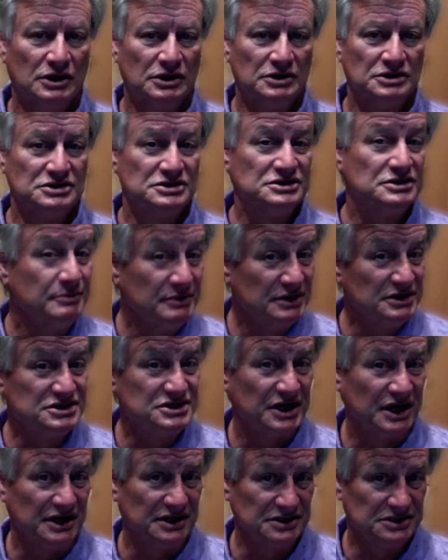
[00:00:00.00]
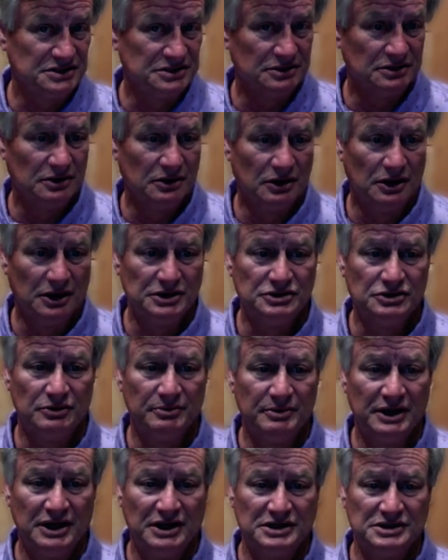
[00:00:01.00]
Some insights on
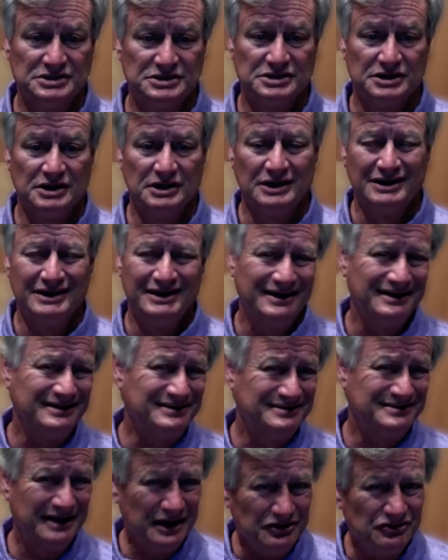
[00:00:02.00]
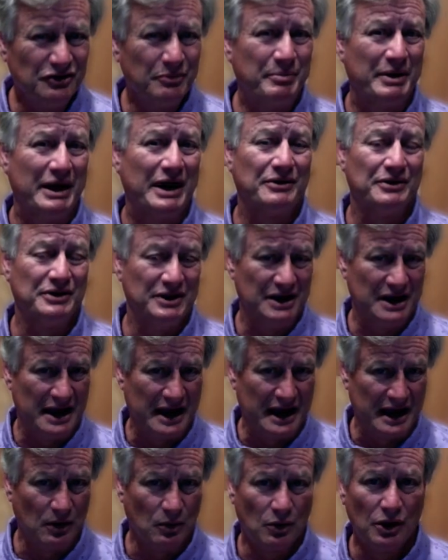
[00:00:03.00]
domains. It takes about an
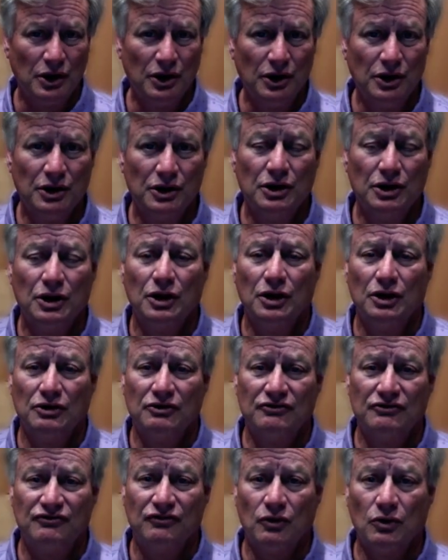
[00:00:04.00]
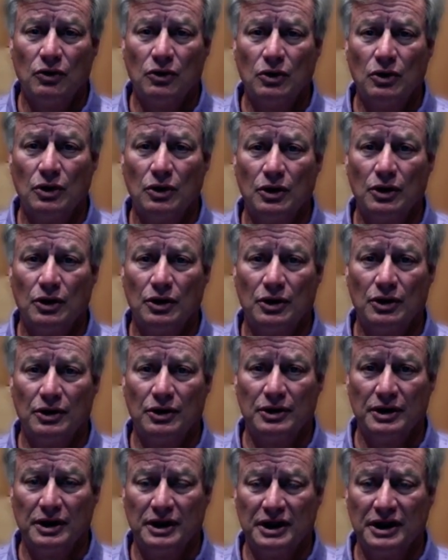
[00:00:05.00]
hour
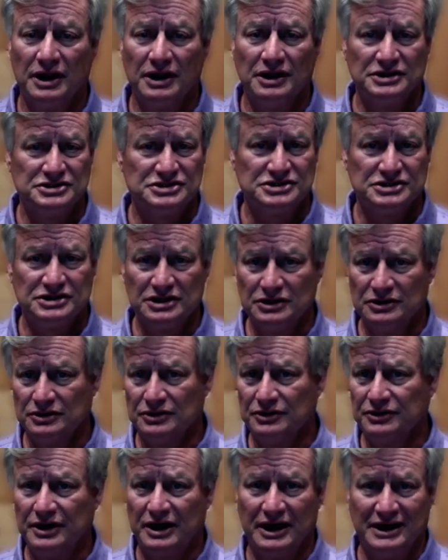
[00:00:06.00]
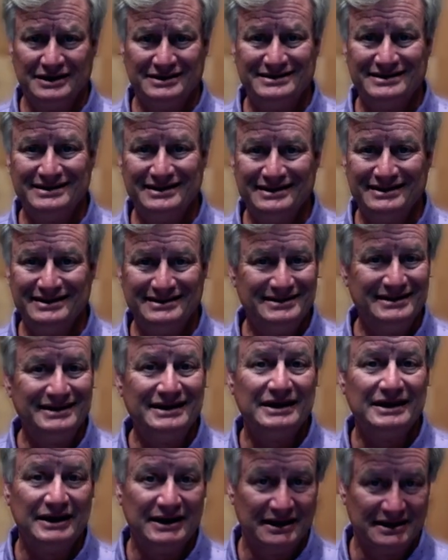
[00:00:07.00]
for a skilled IT
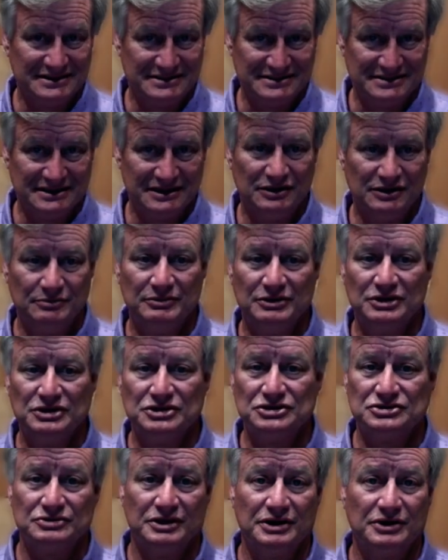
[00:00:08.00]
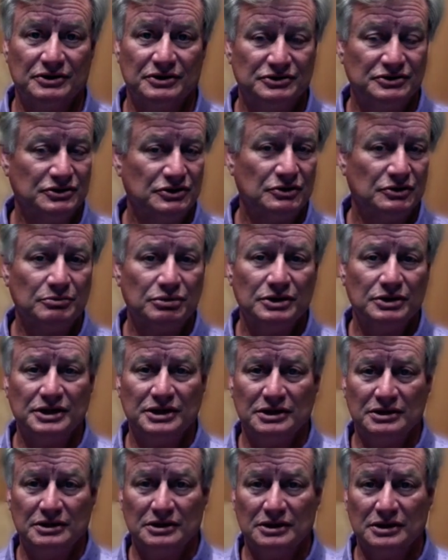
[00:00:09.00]
DNS administrator to
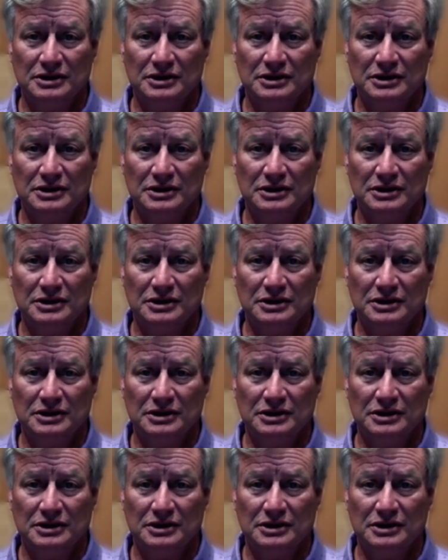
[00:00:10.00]
complete